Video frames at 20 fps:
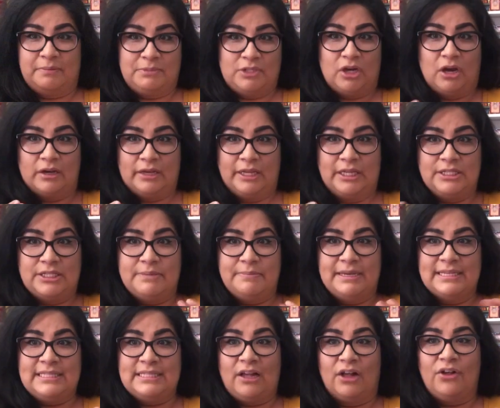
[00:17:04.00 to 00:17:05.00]
I'm talking to
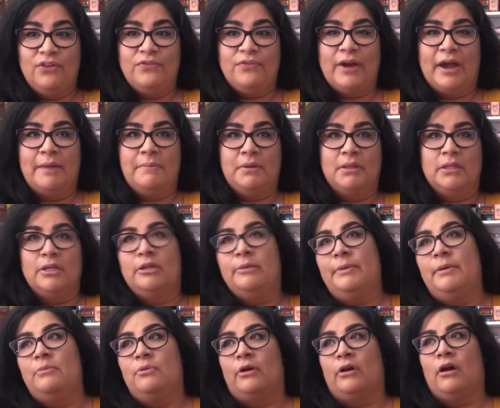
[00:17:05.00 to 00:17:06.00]
myself, I'm a little
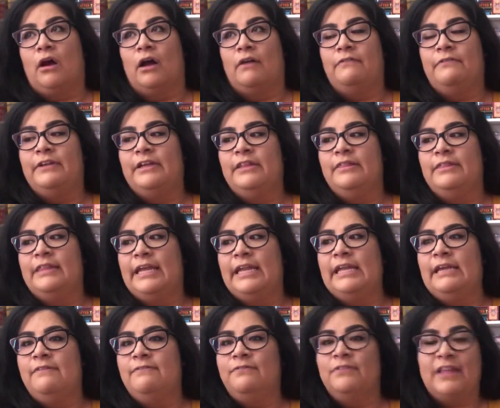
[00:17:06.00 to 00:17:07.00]
bit more confident
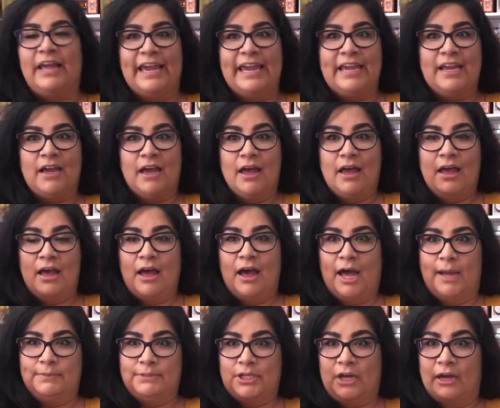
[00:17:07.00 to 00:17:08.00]
than if like
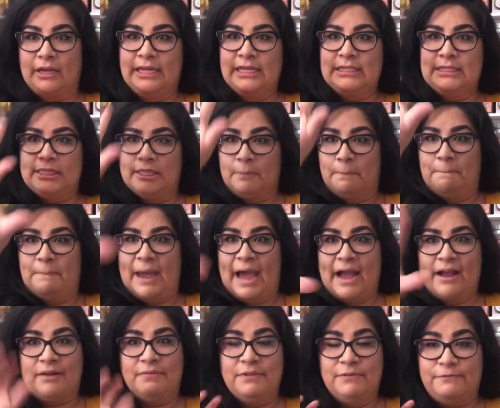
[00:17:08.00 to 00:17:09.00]
I'm talking to the
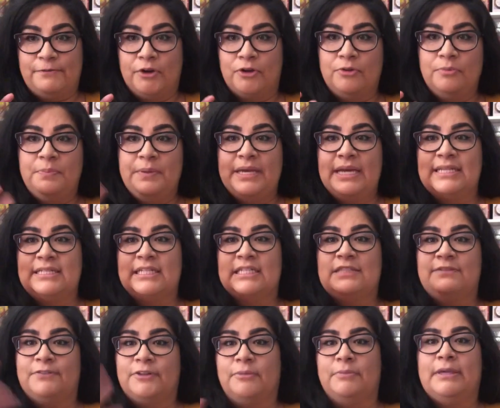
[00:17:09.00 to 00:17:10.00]
back of the phone because
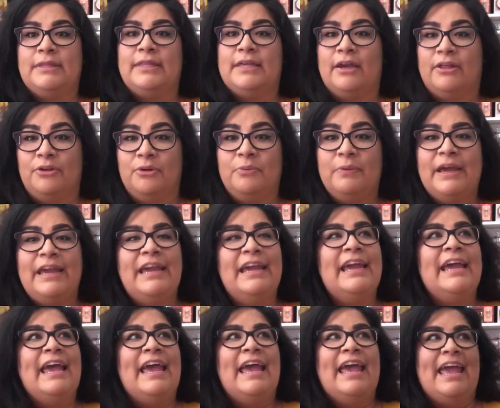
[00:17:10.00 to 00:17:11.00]
it's filming the other
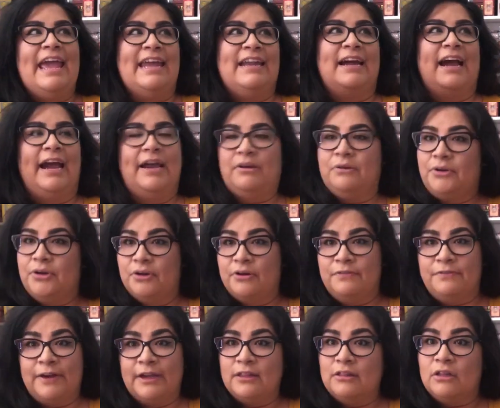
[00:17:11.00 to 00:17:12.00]
way. And I don't know
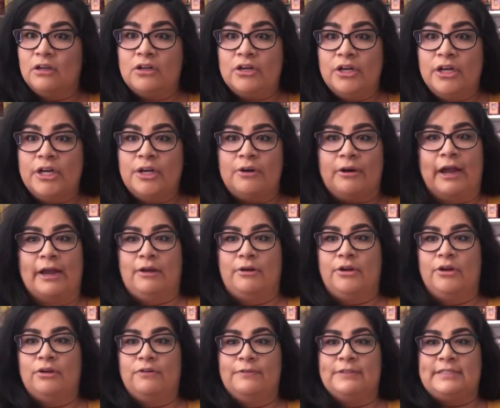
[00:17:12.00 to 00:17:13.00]
if I look good or I don't
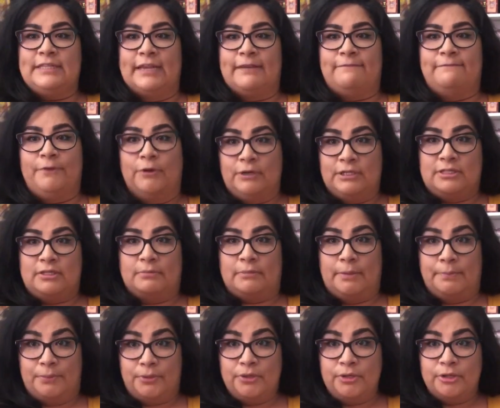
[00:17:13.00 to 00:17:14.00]
know if it's like focused on
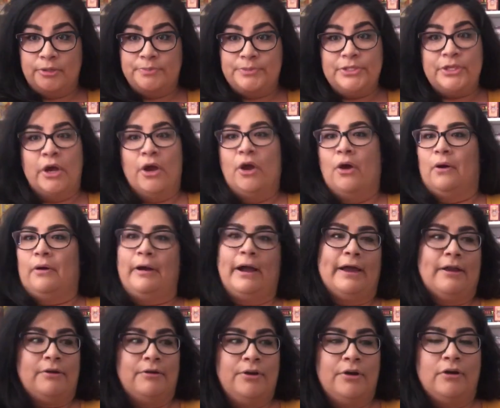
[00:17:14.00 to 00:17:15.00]
my boobs or
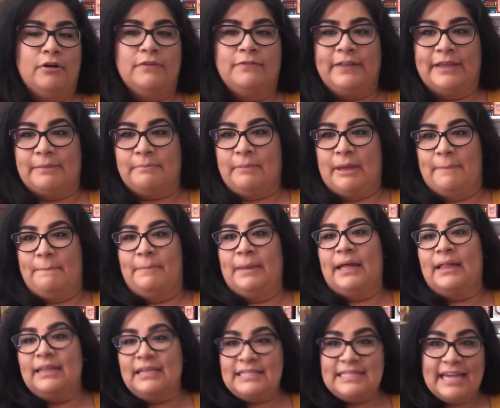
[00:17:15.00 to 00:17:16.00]
I don't know if like my
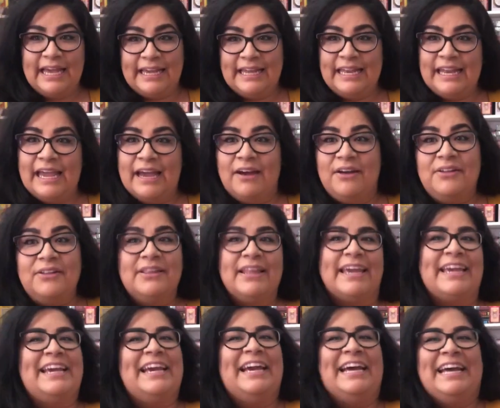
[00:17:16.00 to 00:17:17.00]
belly's hanging out.
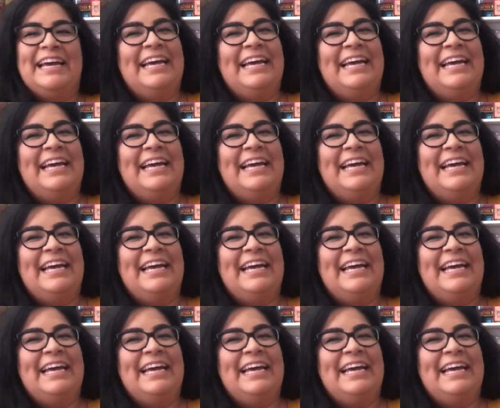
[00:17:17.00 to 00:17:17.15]
Like,